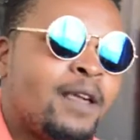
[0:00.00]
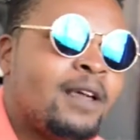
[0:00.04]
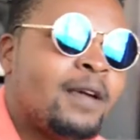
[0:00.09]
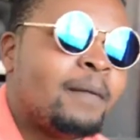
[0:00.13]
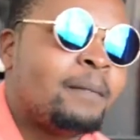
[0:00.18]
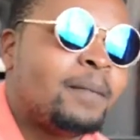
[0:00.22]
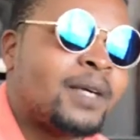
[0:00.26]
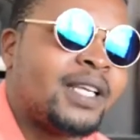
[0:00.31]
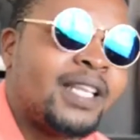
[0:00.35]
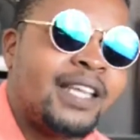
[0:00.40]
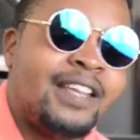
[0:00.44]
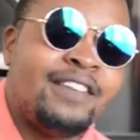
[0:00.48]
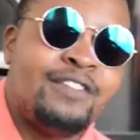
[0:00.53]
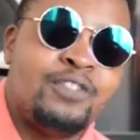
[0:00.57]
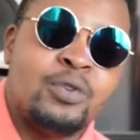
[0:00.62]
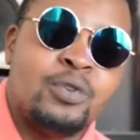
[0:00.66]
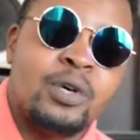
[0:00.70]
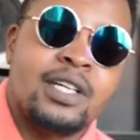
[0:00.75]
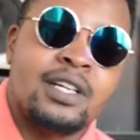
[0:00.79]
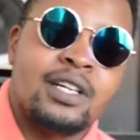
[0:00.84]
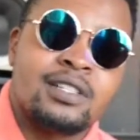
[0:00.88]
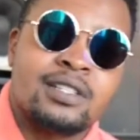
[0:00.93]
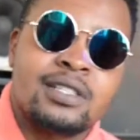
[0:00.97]
But everyone
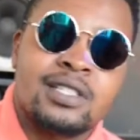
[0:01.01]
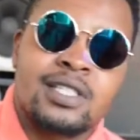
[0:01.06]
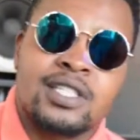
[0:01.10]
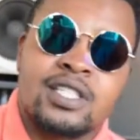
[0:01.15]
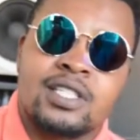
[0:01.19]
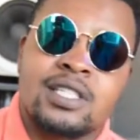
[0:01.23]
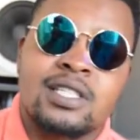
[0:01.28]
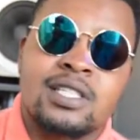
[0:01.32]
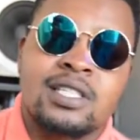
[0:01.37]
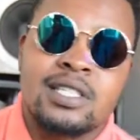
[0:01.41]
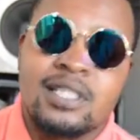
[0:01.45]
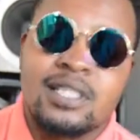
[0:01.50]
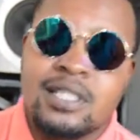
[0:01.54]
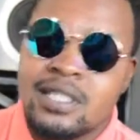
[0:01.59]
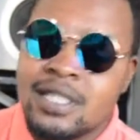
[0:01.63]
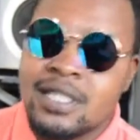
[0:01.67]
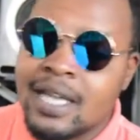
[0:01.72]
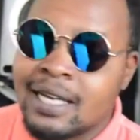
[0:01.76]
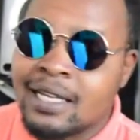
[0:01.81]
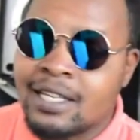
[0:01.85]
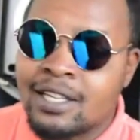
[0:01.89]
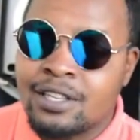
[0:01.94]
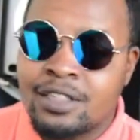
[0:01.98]
else just
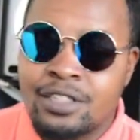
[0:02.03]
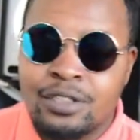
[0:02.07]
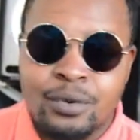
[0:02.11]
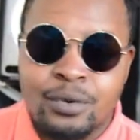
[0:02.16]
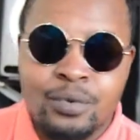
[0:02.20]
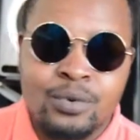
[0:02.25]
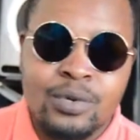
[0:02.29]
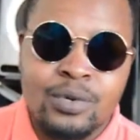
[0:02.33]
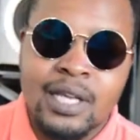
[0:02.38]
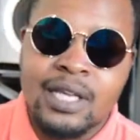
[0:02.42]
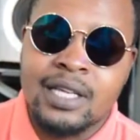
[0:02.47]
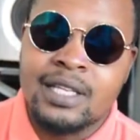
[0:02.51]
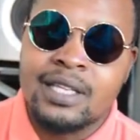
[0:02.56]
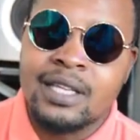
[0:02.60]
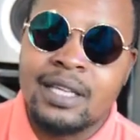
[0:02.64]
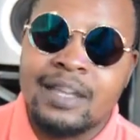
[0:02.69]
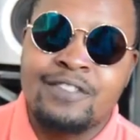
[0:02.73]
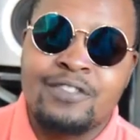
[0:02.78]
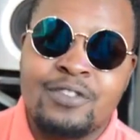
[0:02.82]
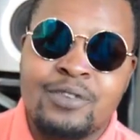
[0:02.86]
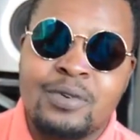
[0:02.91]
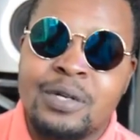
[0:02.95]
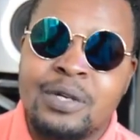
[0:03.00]
stuck through. Like
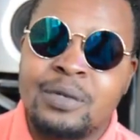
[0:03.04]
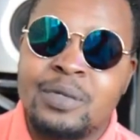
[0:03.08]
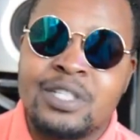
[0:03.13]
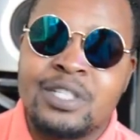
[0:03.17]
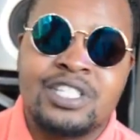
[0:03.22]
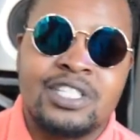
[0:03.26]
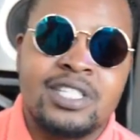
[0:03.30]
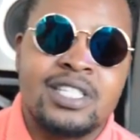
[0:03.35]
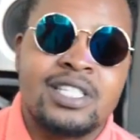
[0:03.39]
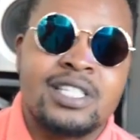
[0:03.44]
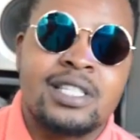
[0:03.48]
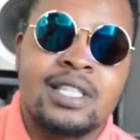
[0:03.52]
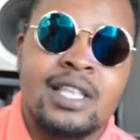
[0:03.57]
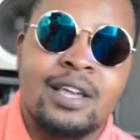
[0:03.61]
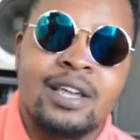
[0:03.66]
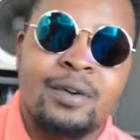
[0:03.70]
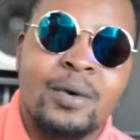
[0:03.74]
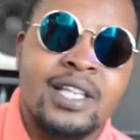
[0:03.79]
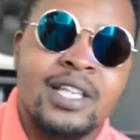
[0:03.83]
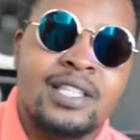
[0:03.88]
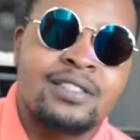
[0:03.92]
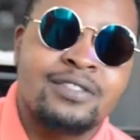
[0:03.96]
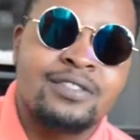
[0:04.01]
everyone was just there
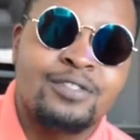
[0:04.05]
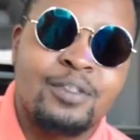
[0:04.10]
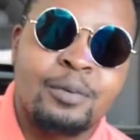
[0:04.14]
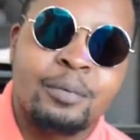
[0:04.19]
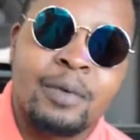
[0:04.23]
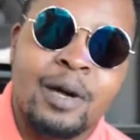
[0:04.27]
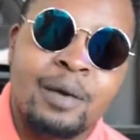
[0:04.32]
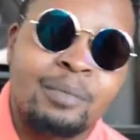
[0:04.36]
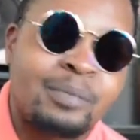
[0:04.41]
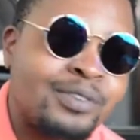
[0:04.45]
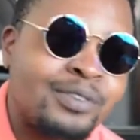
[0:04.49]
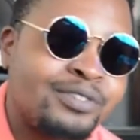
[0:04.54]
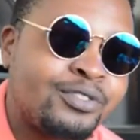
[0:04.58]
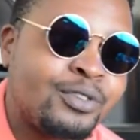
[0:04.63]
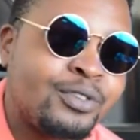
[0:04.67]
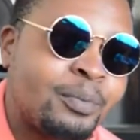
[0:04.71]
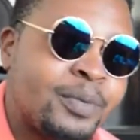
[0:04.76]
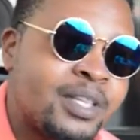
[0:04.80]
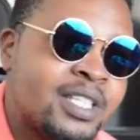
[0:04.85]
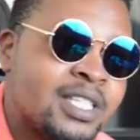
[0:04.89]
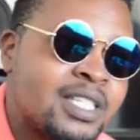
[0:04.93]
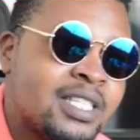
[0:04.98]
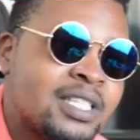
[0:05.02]
waiting for my
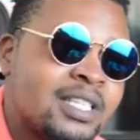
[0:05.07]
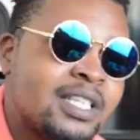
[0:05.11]
performance.